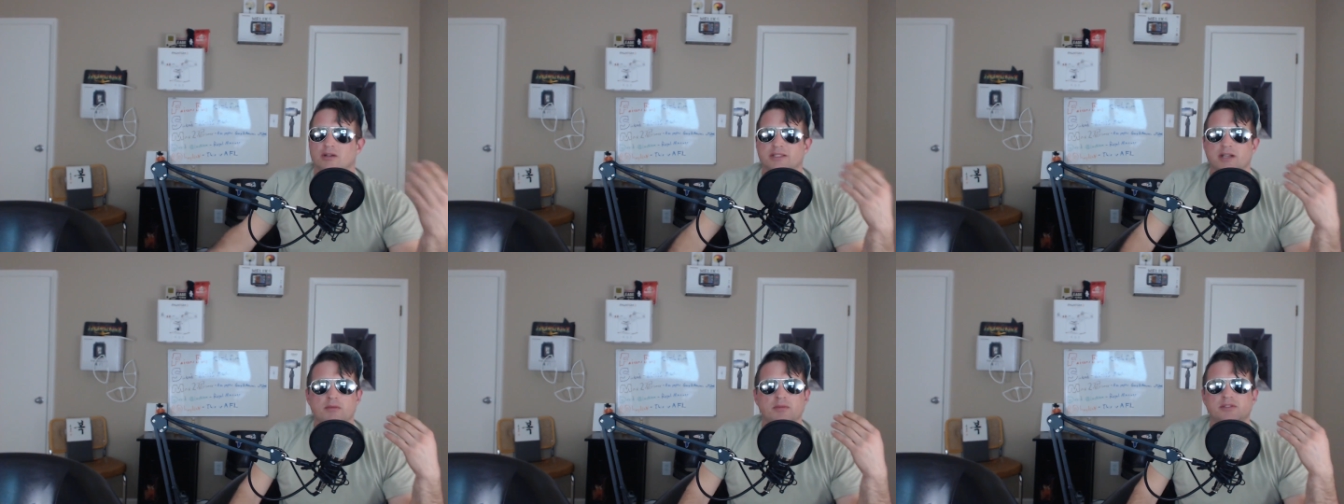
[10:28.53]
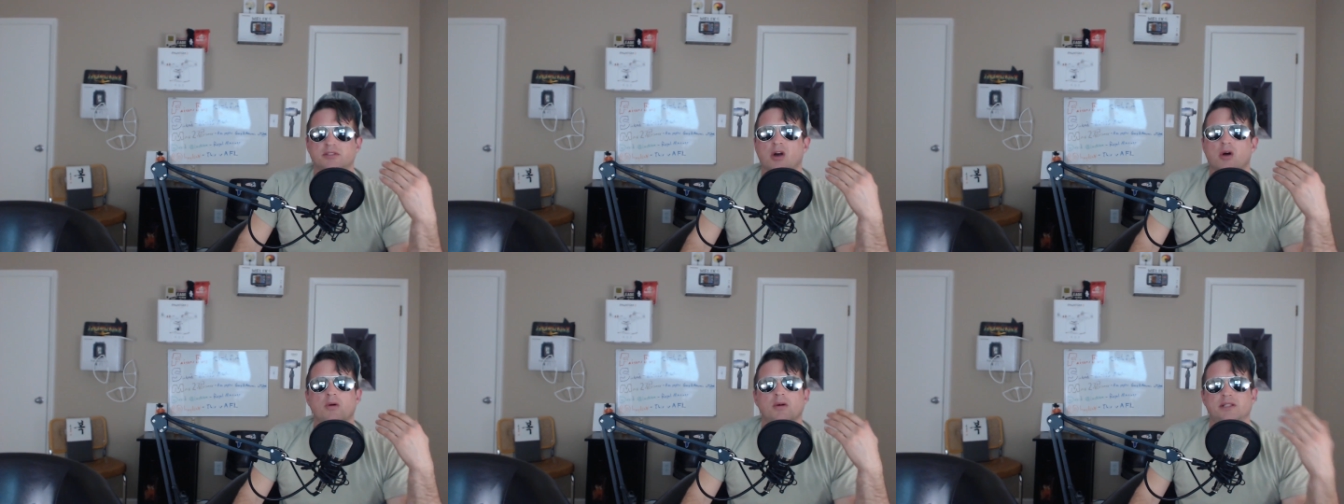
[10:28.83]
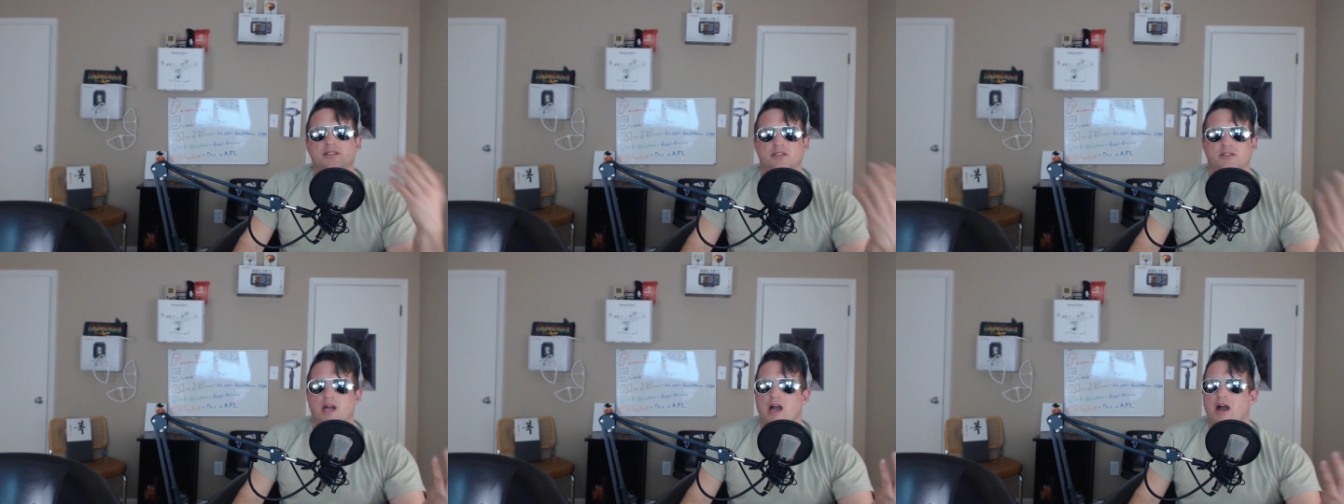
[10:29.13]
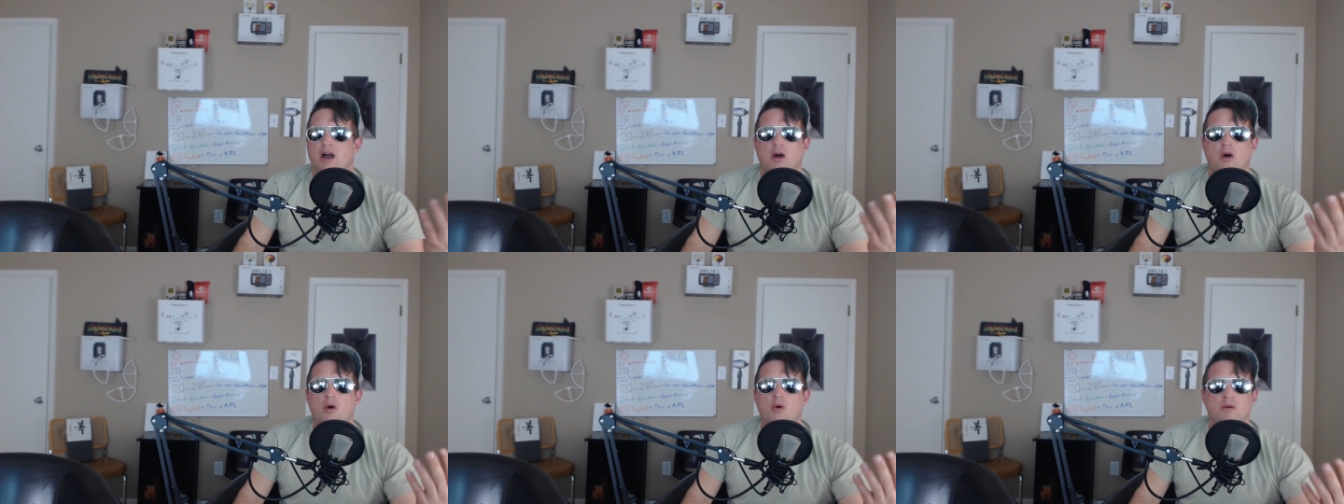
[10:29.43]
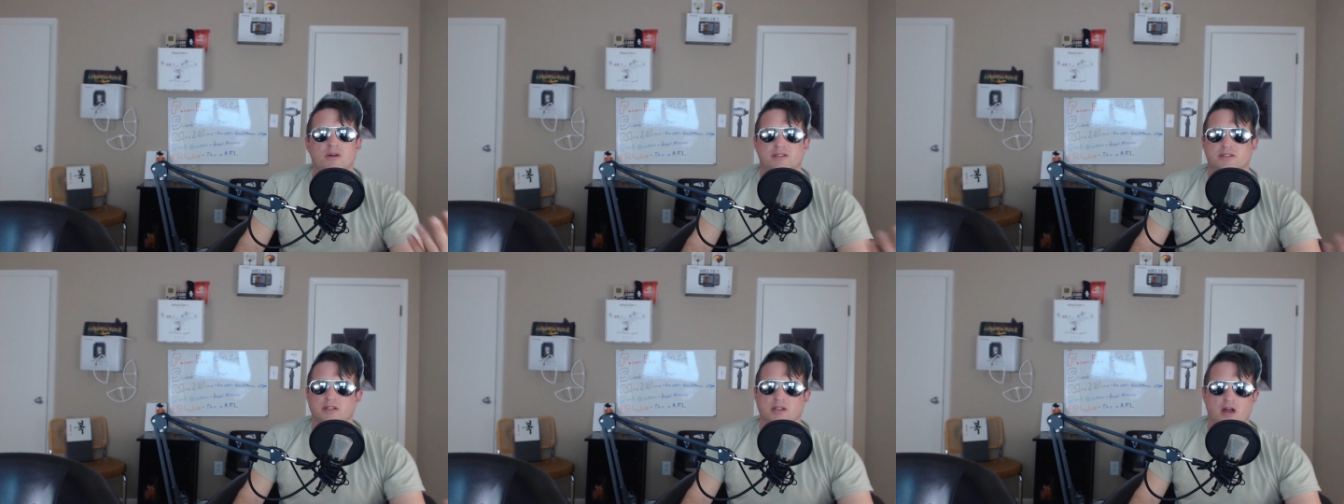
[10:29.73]
I was always I
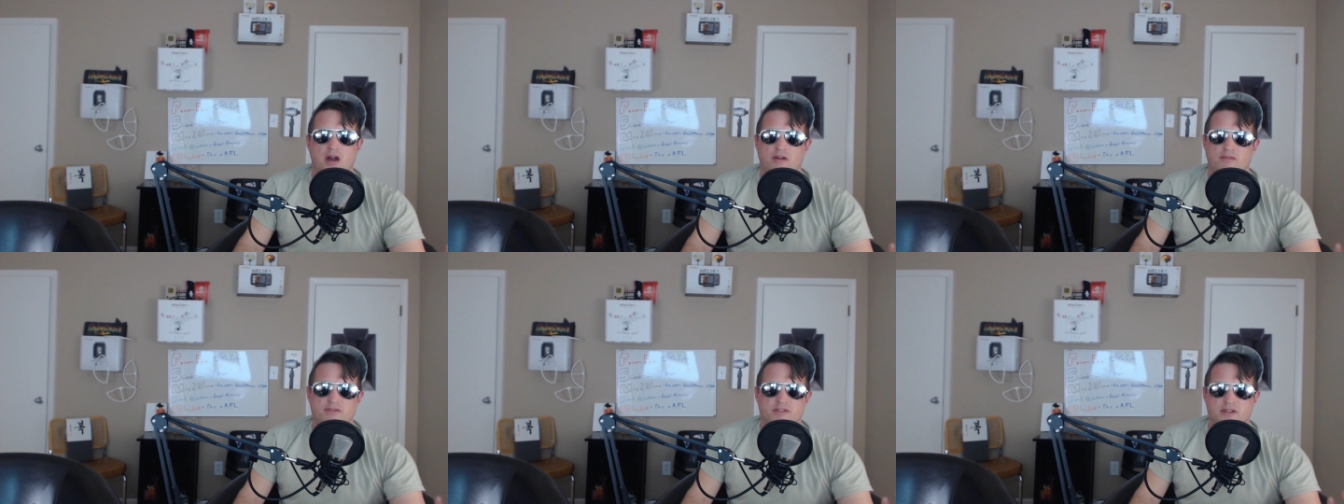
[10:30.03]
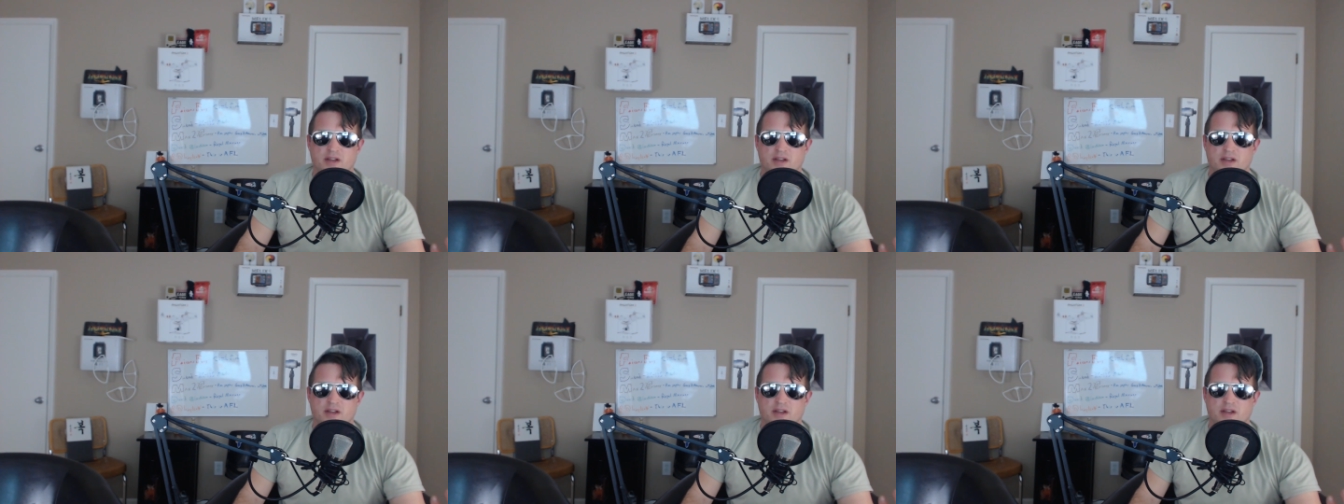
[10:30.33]
always loved.